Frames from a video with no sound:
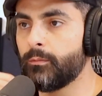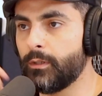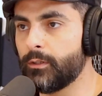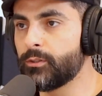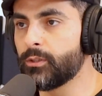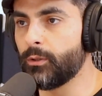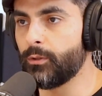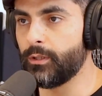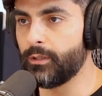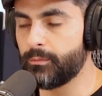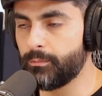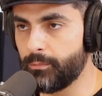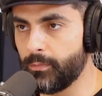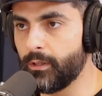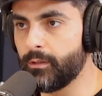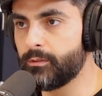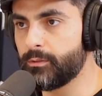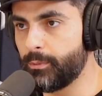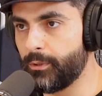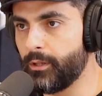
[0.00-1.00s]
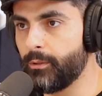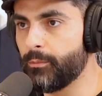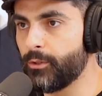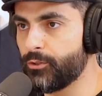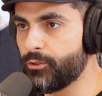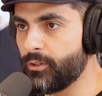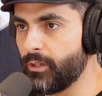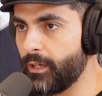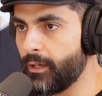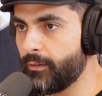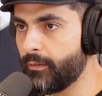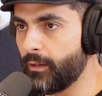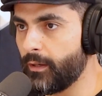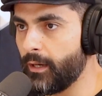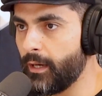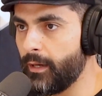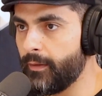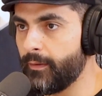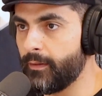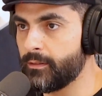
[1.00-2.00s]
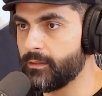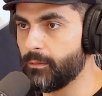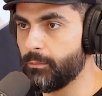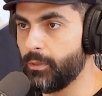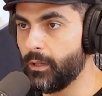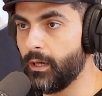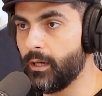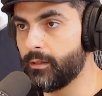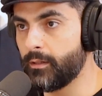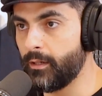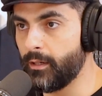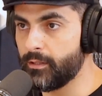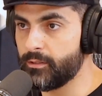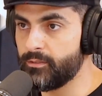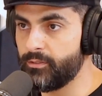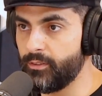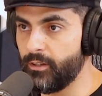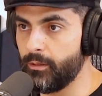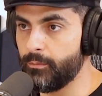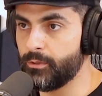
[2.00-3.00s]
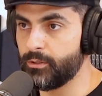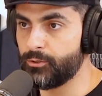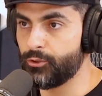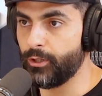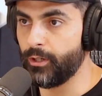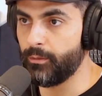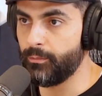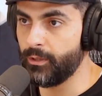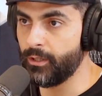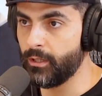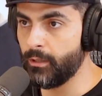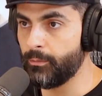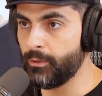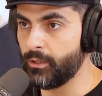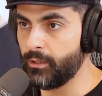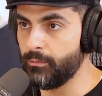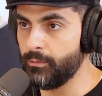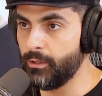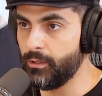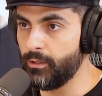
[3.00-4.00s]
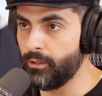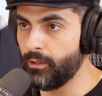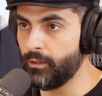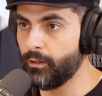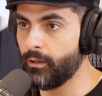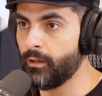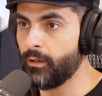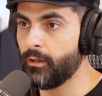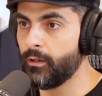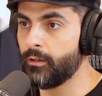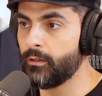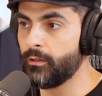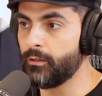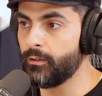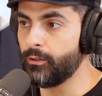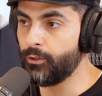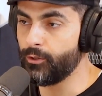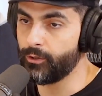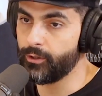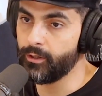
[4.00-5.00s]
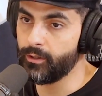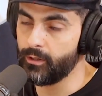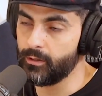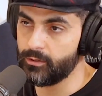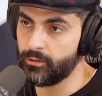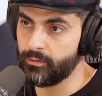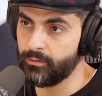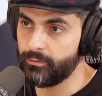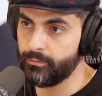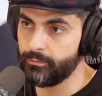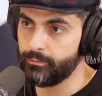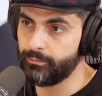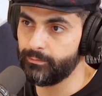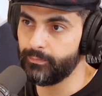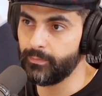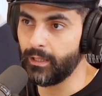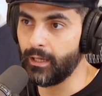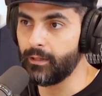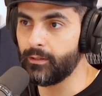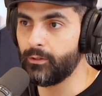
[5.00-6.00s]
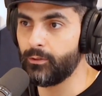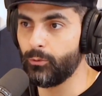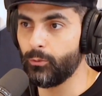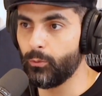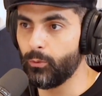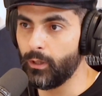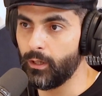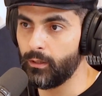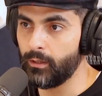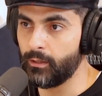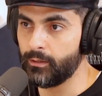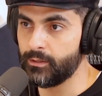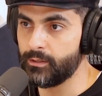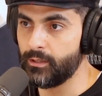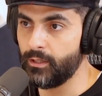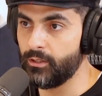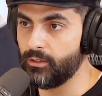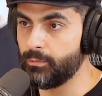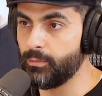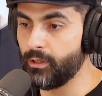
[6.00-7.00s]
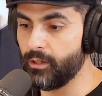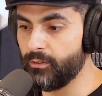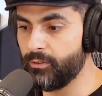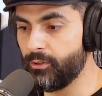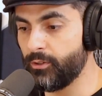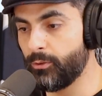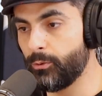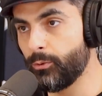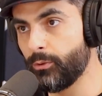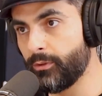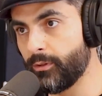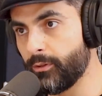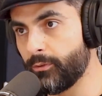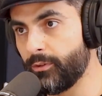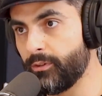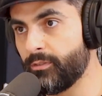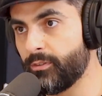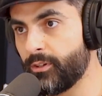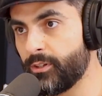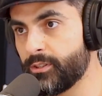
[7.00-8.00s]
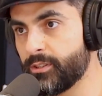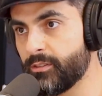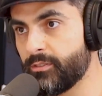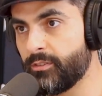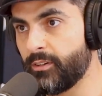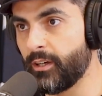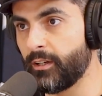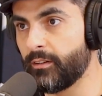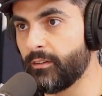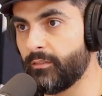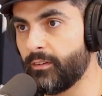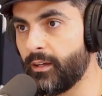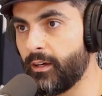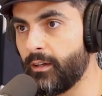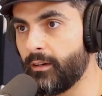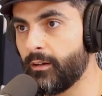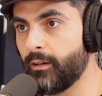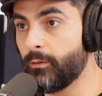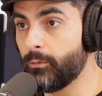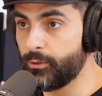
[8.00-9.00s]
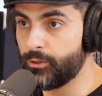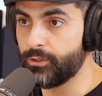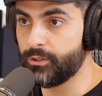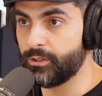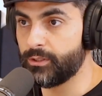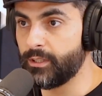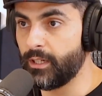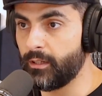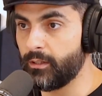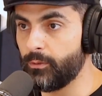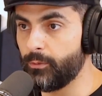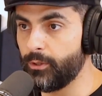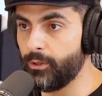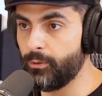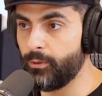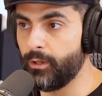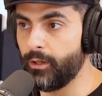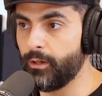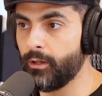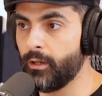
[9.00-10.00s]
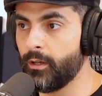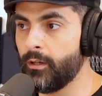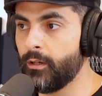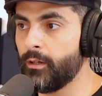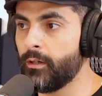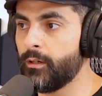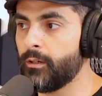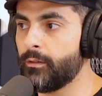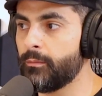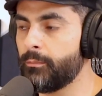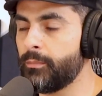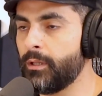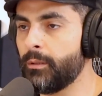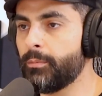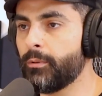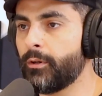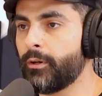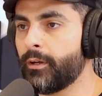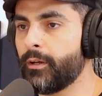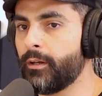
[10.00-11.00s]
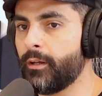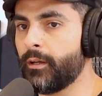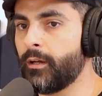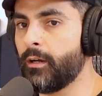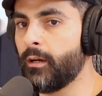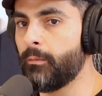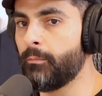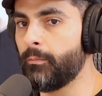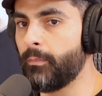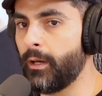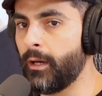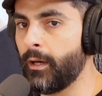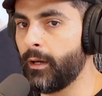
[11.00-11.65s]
So it's pretty much like the guy that's a podcast famous trying to become a comedian. You're going to not do well on stage. But if you're doing the reverse effect of that, which is exactly what you did, people are going to come